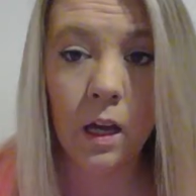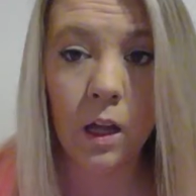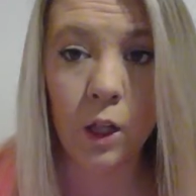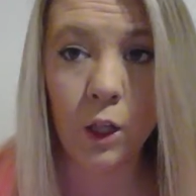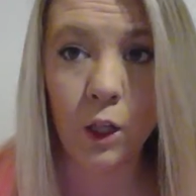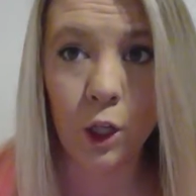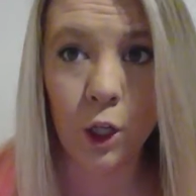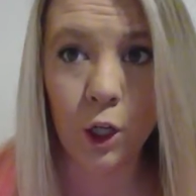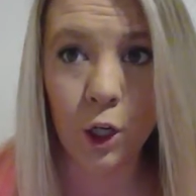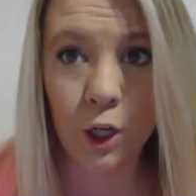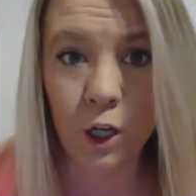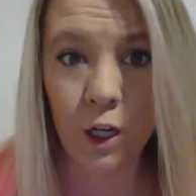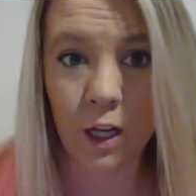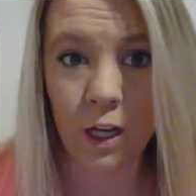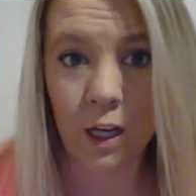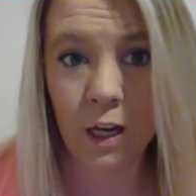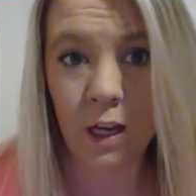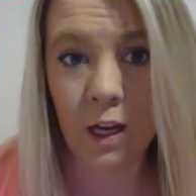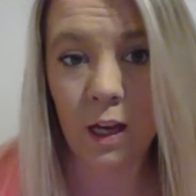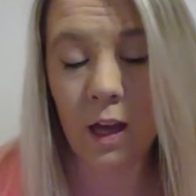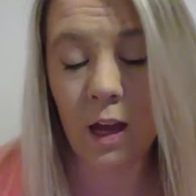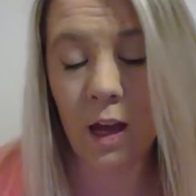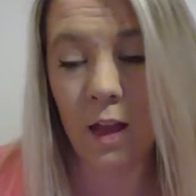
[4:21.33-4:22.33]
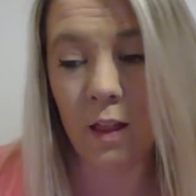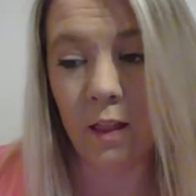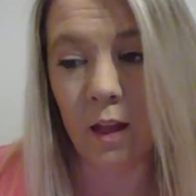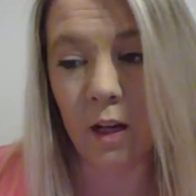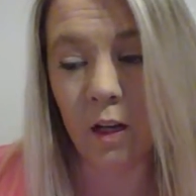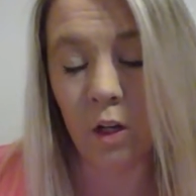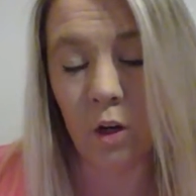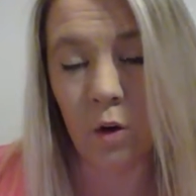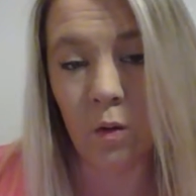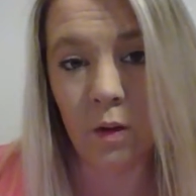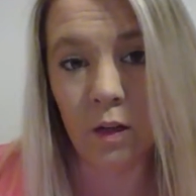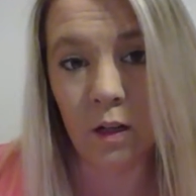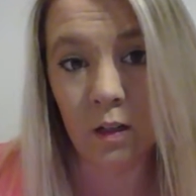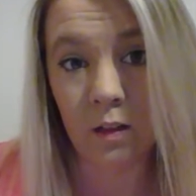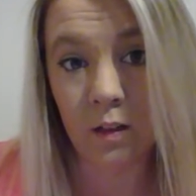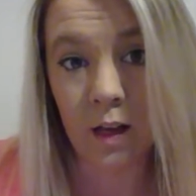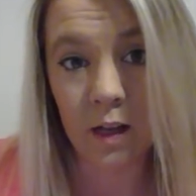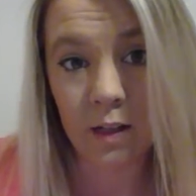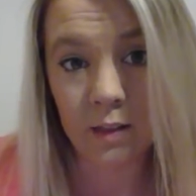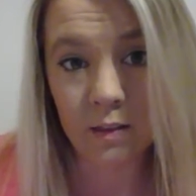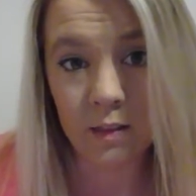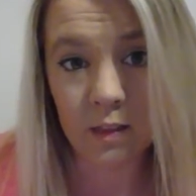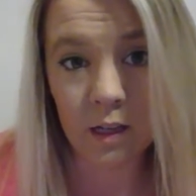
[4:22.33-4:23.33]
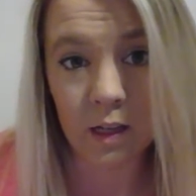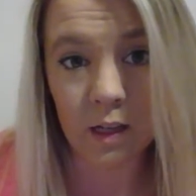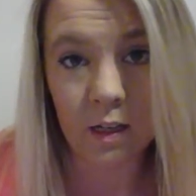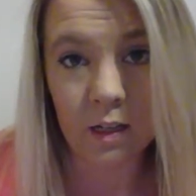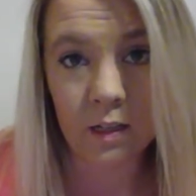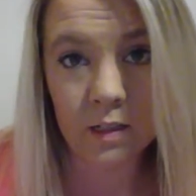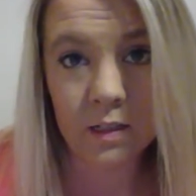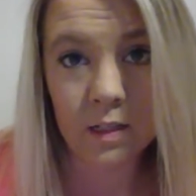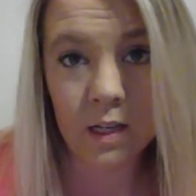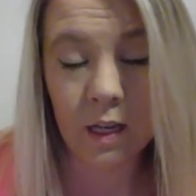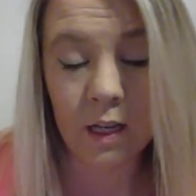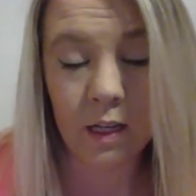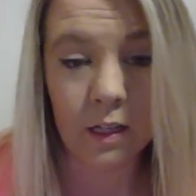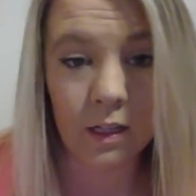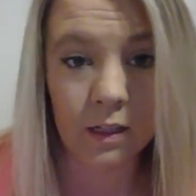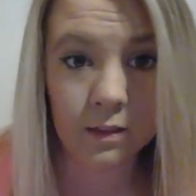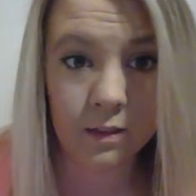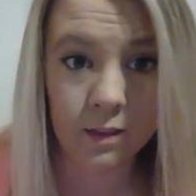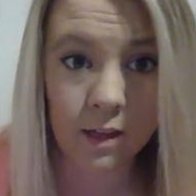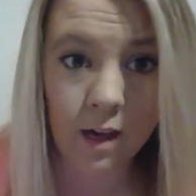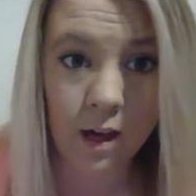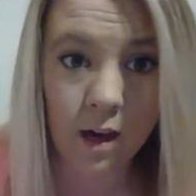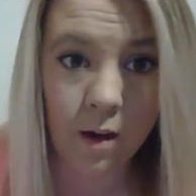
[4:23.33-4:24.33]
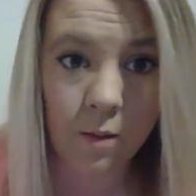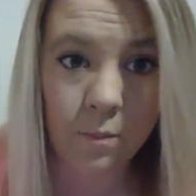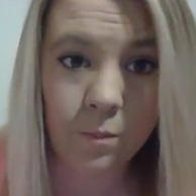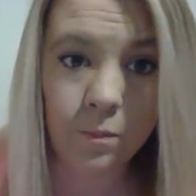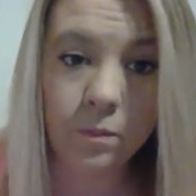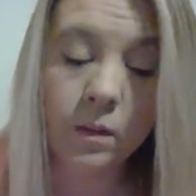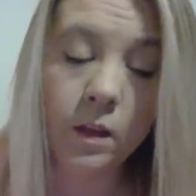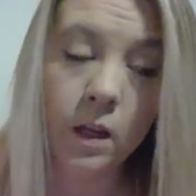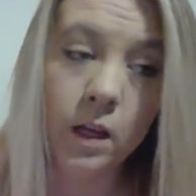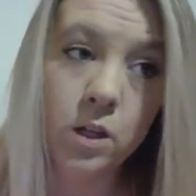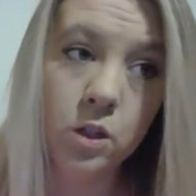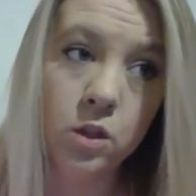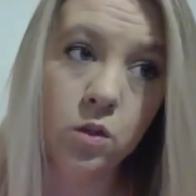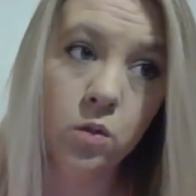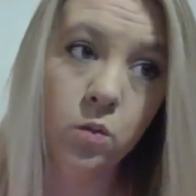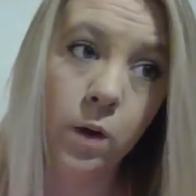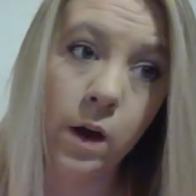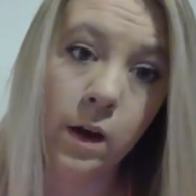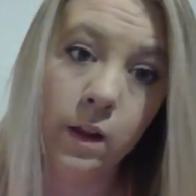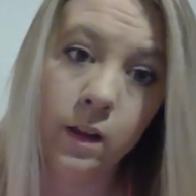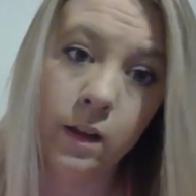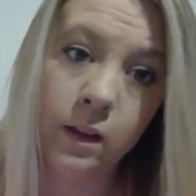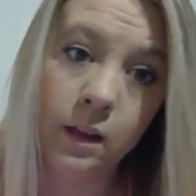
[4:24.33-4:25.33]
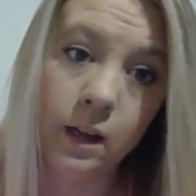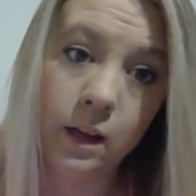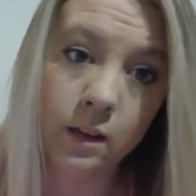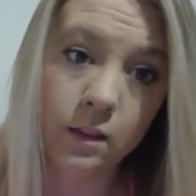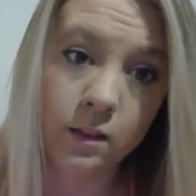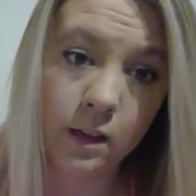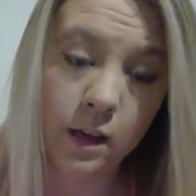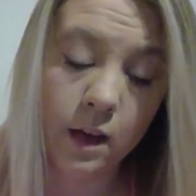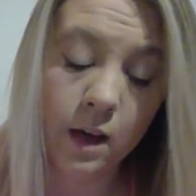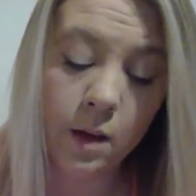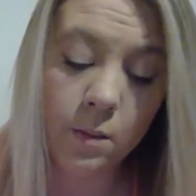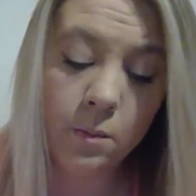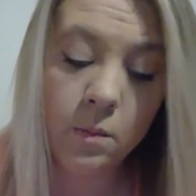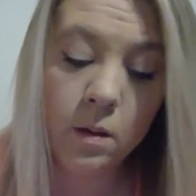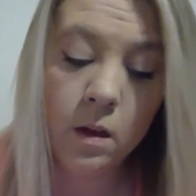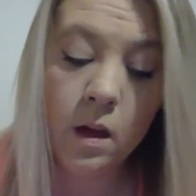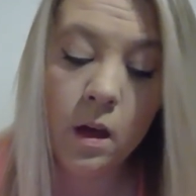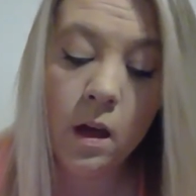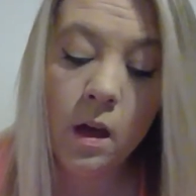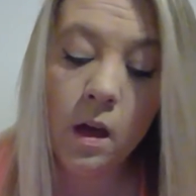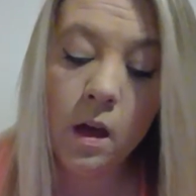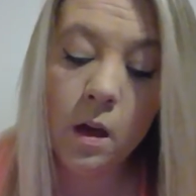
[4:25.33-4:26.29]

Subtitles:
learn it, and then go into class and take an exam and do well on the exam,